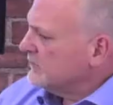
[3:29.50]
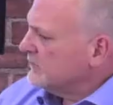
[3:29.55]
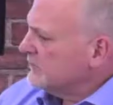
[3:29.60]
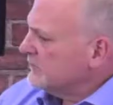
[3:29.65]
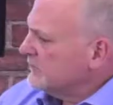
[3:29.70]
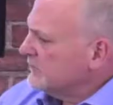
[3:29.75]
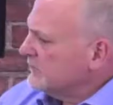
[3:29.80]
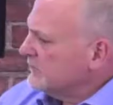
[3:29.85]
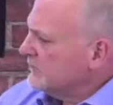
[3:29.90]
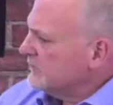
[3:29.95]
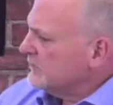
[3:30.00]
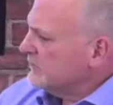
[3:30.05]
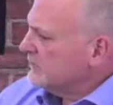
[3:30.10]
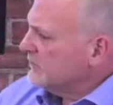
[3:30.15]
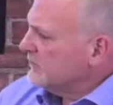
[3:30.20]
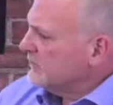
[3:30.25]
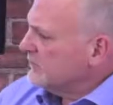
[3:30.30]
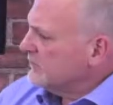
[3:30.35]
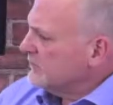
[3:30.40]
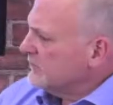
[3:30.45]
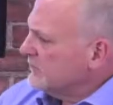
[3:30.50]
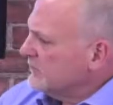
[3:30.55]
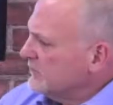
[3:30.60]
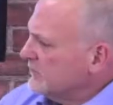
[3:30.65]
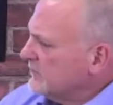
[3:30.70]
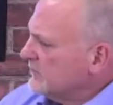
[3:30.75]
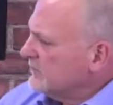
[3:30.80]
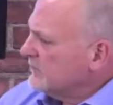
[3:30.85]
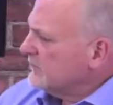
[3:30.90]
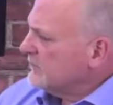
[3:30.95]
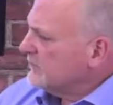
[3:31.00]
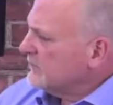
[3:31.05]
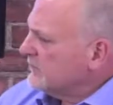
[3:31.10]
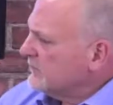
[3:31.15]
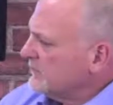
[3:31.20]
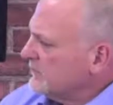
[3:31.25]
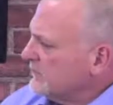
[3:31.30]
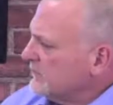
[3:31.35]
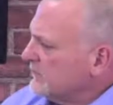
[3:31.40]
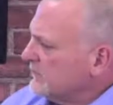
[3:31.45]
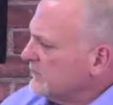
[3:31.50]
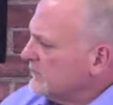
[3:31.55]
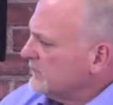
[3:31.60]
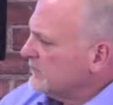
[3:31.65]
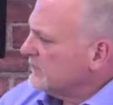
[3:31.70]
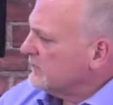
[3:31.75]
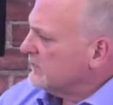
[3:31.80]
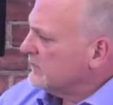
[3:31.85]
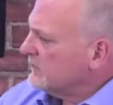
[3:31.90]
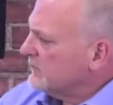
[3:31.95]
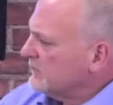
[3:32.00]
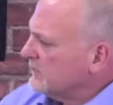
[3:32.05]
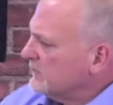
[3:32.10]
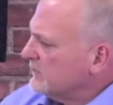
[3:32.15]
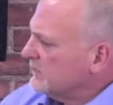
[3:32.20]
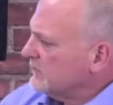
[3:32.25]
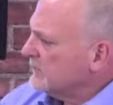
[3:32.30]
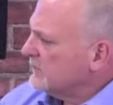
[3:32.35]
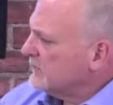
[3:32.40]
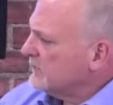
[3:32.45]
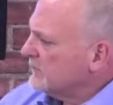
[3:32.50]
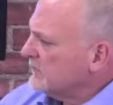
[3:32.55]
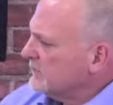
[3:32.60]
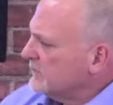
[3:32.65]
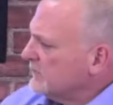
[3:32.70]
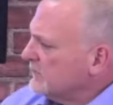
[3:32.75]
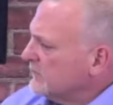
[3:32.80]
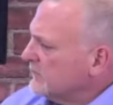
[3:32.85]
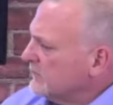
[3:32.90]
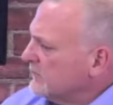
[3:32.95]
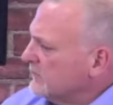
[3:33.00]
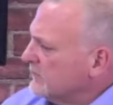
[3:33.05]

(silent)